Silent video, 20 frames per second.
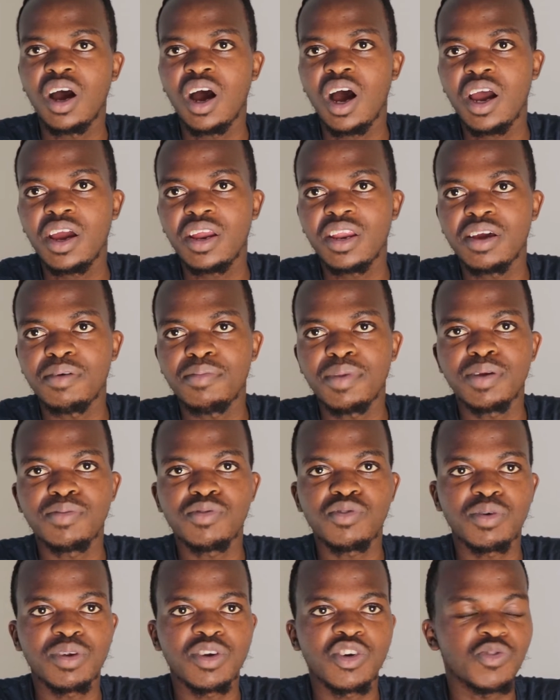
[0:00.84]
Hi there, my name
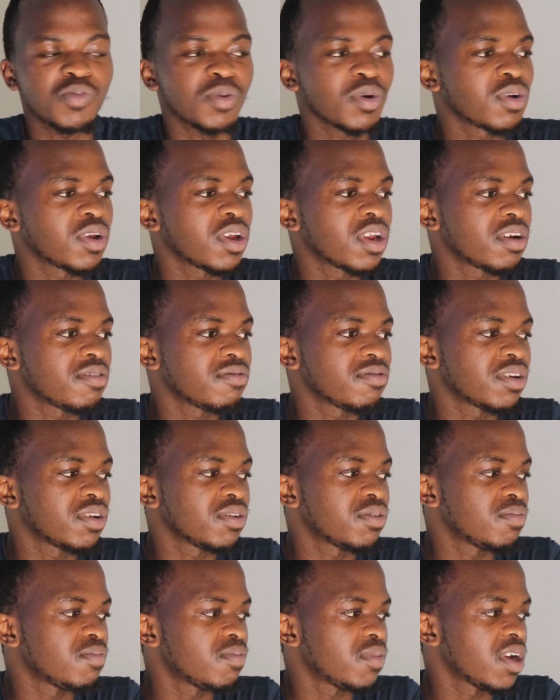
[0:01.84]
is Odi, expect another
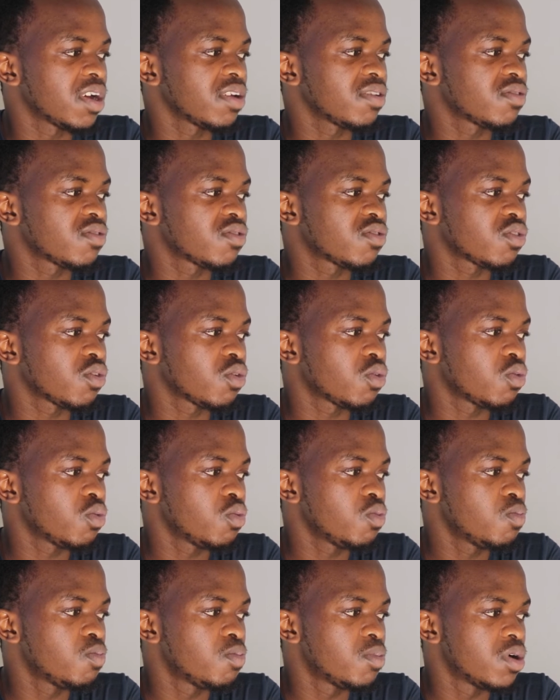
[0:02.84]
video, right?
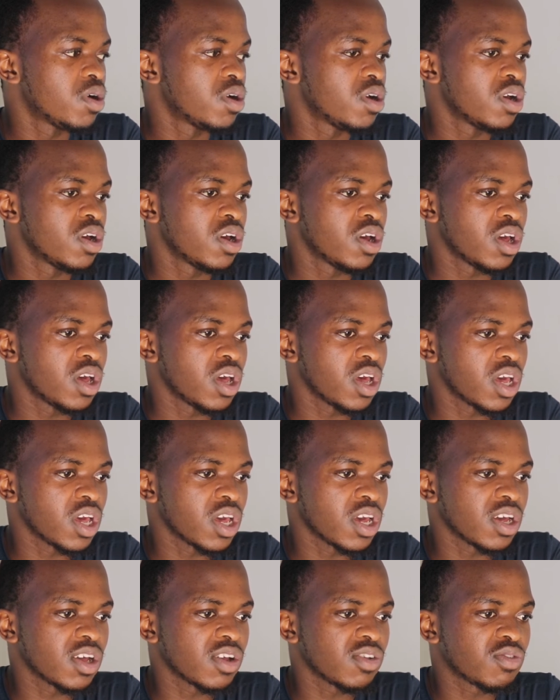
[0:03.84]
So
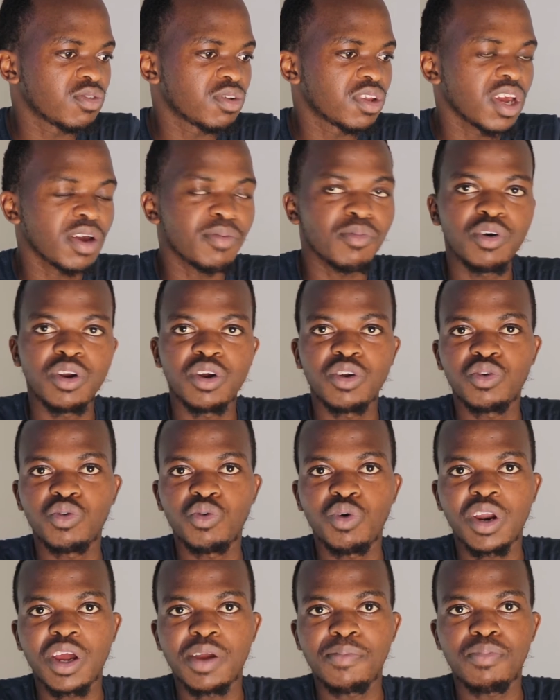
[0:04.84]
today I'm gonna
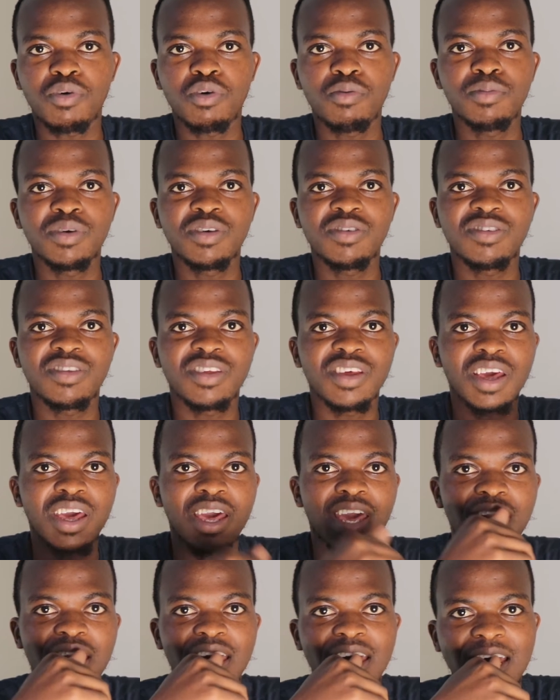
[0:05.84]
do what I promised,
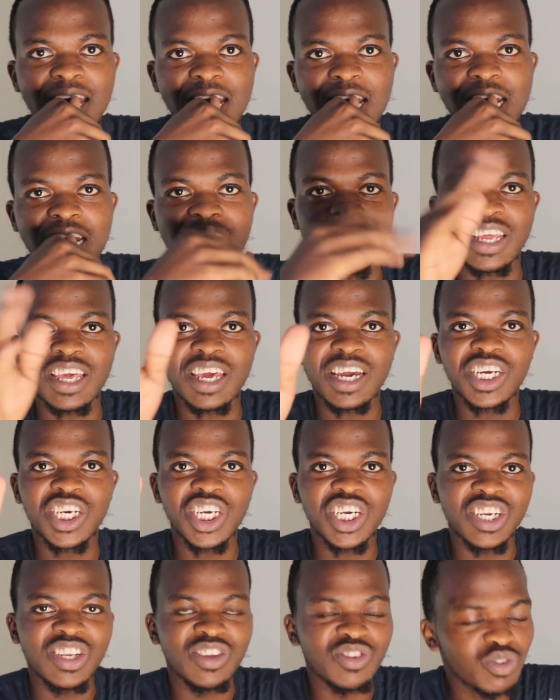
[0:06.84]
a
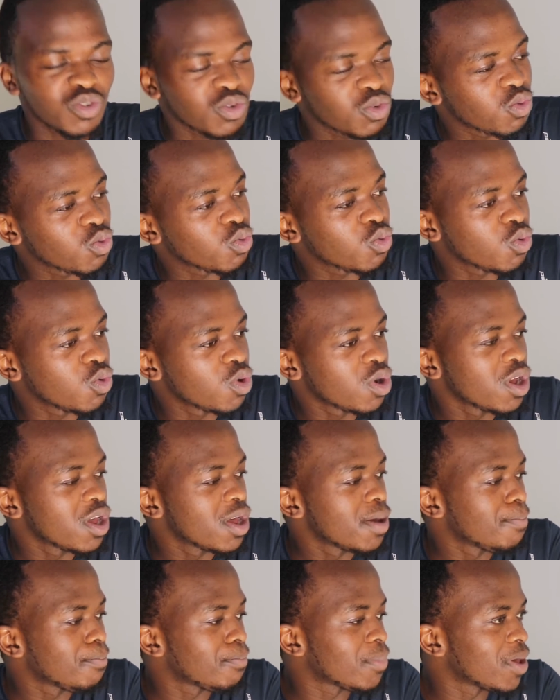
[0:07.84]
reaction to
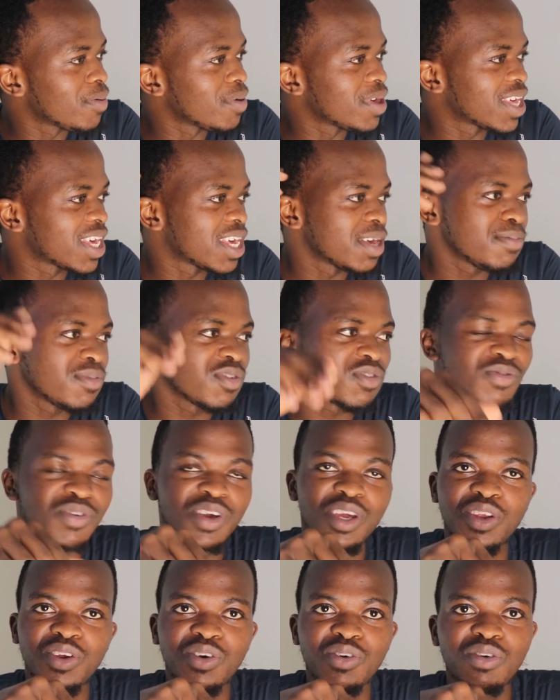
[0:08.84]
Baby Keem's
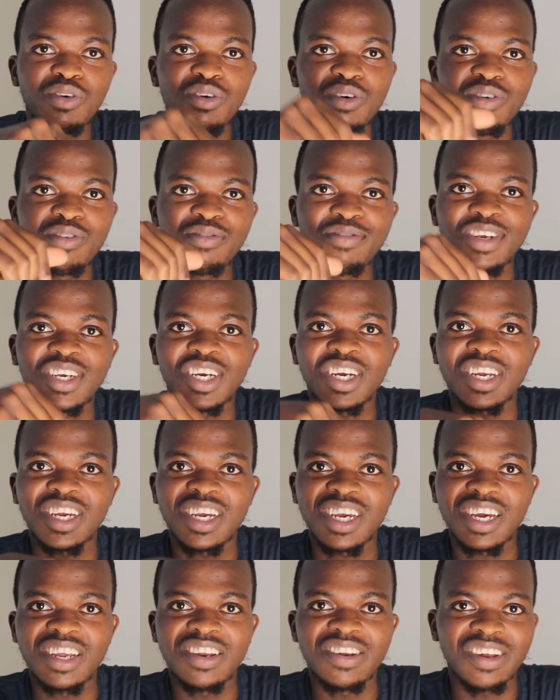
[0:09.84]
video
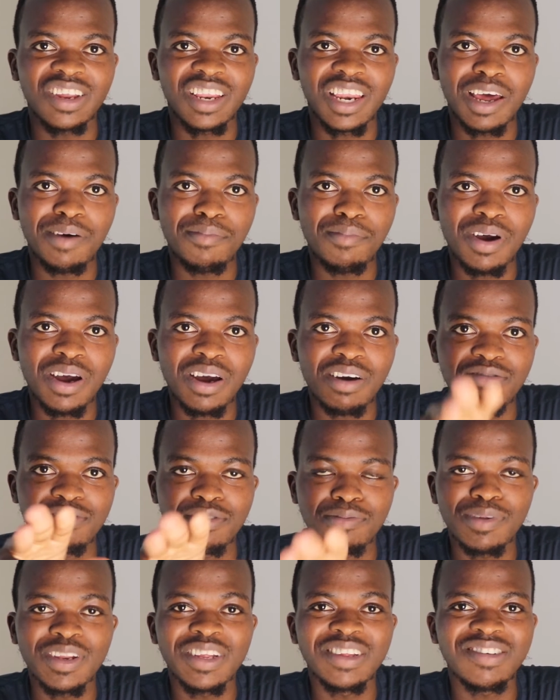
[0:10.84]
featuring Kendrick
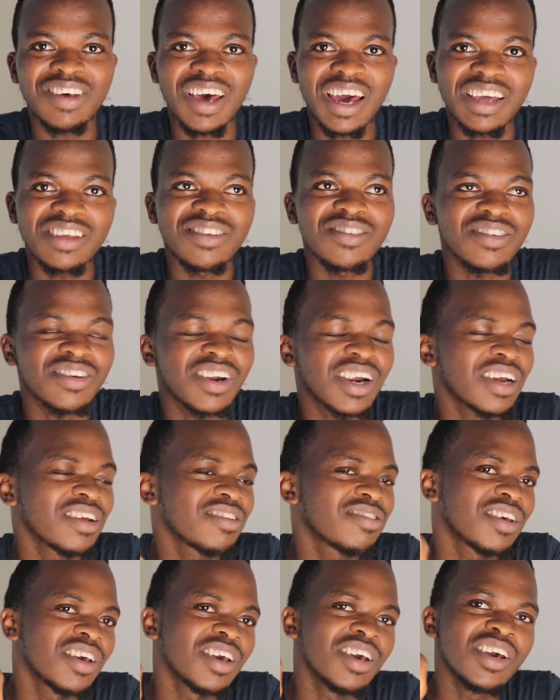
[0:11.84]
Family Ties,
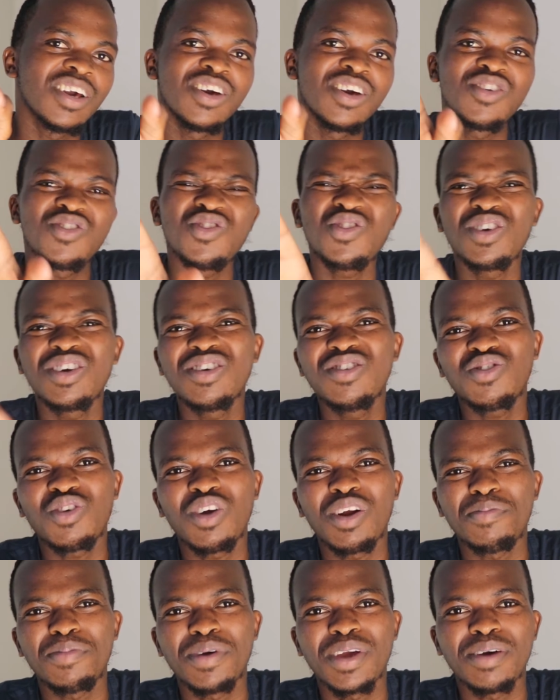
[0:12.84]
right? So this is
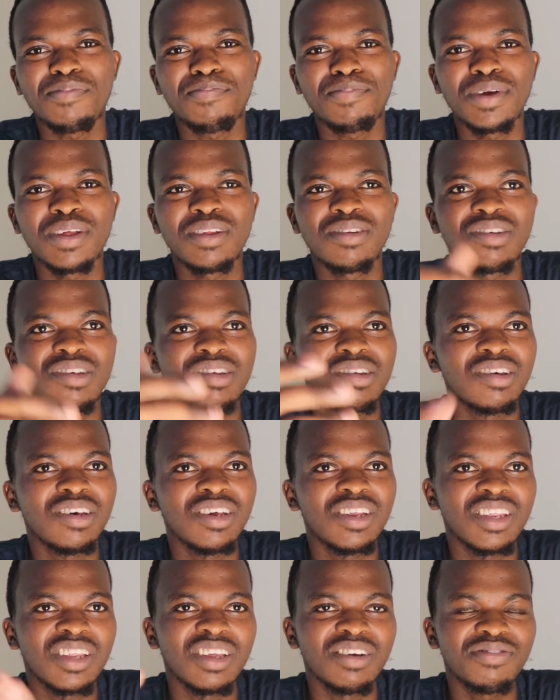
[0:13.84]
gonna be a bit
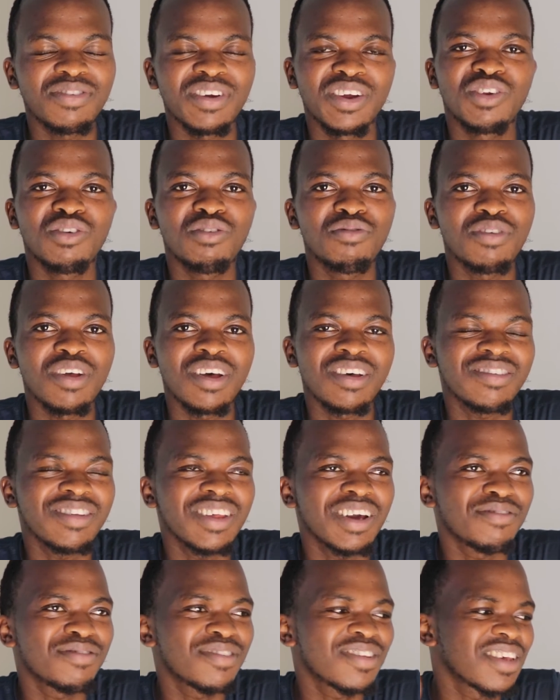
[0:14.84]
different.
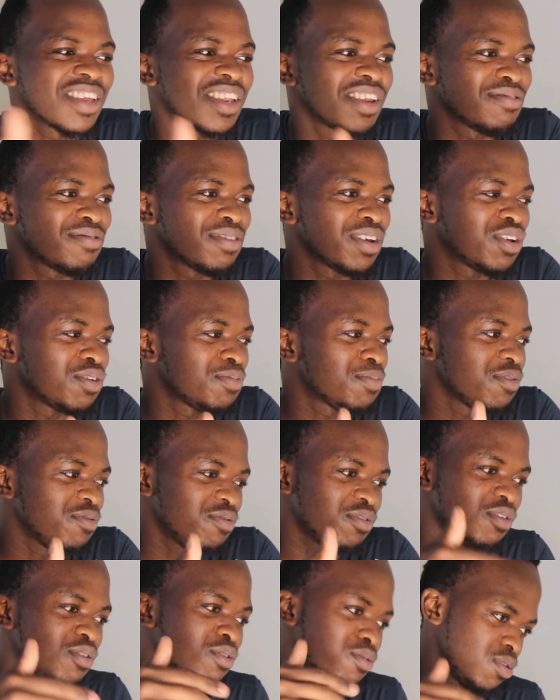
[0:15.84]
Obviously, I've seen the video
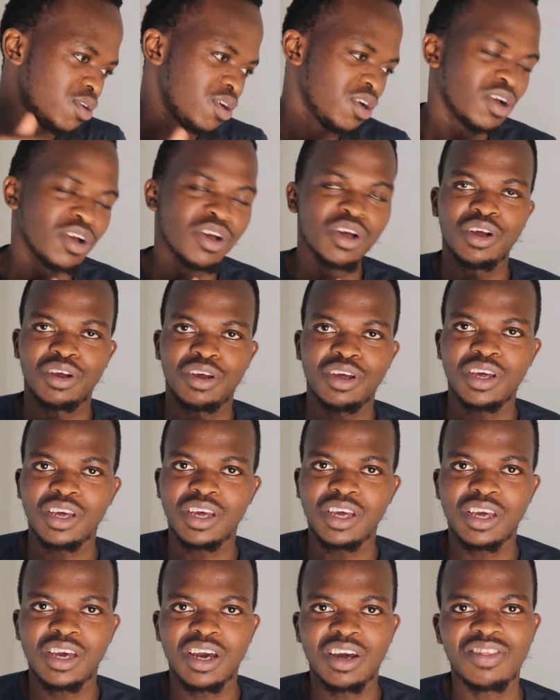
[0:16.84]
before.
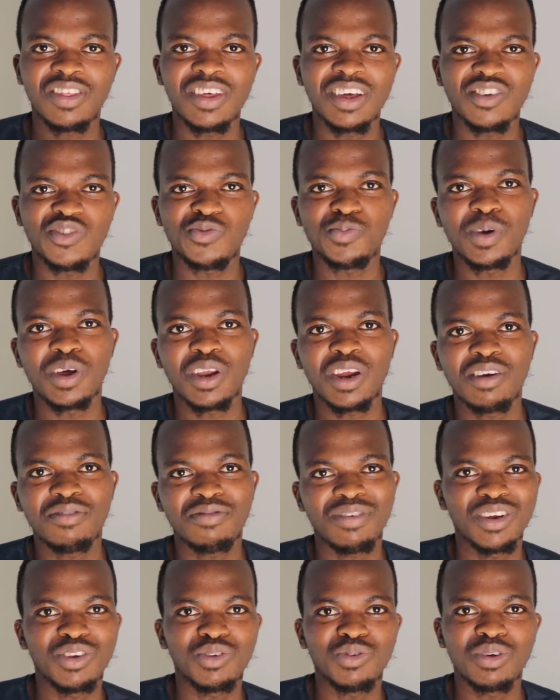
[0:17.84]
I think it's better
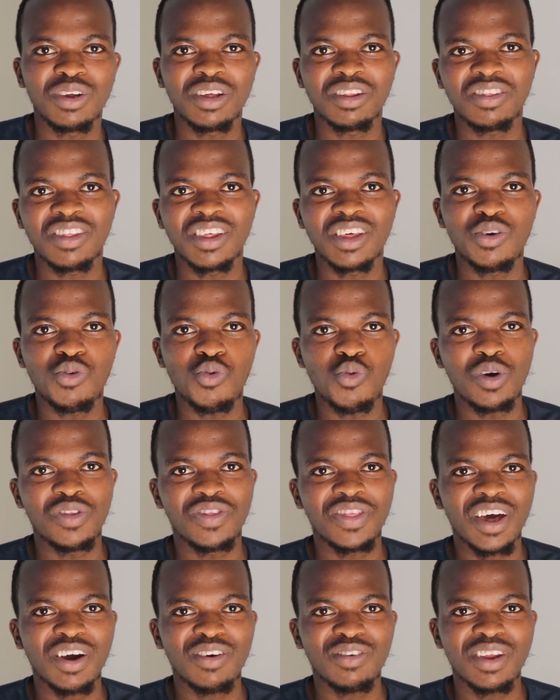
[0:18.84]
if I do the thing
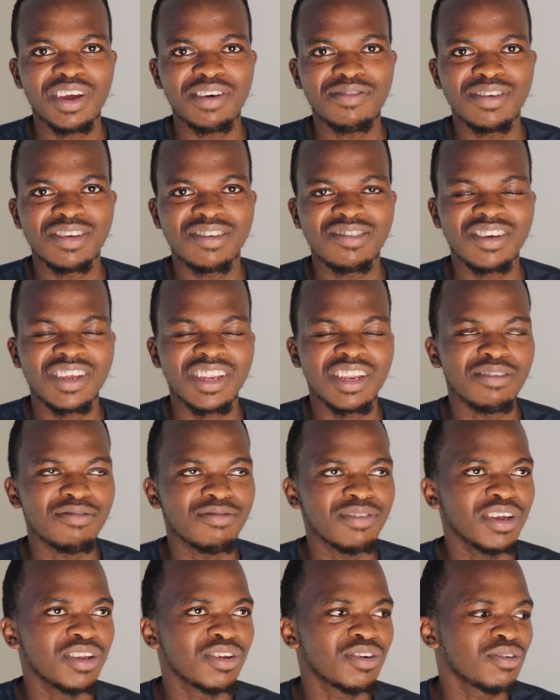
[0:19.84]
without having seen the
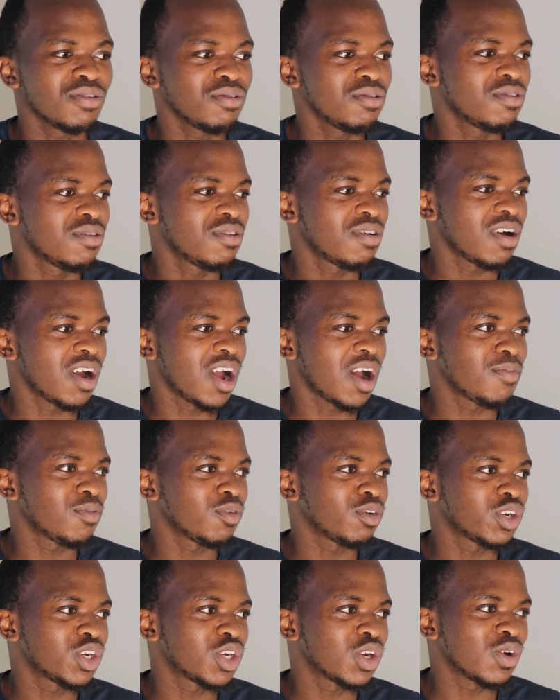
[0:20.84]
video. I'm
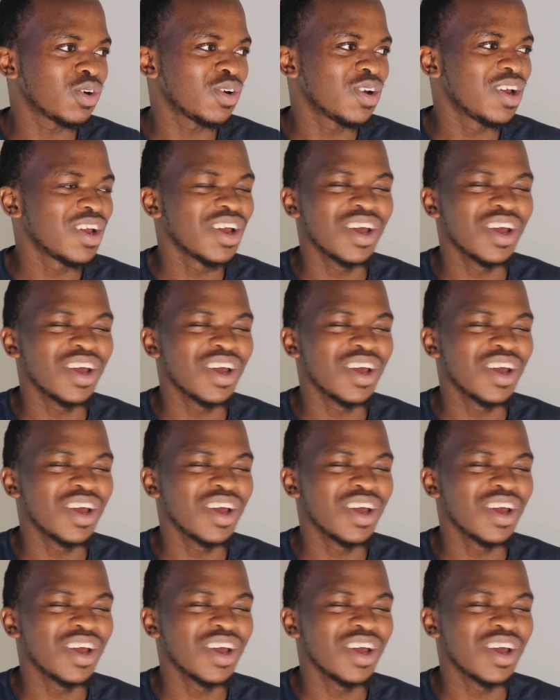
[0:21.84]
not sure.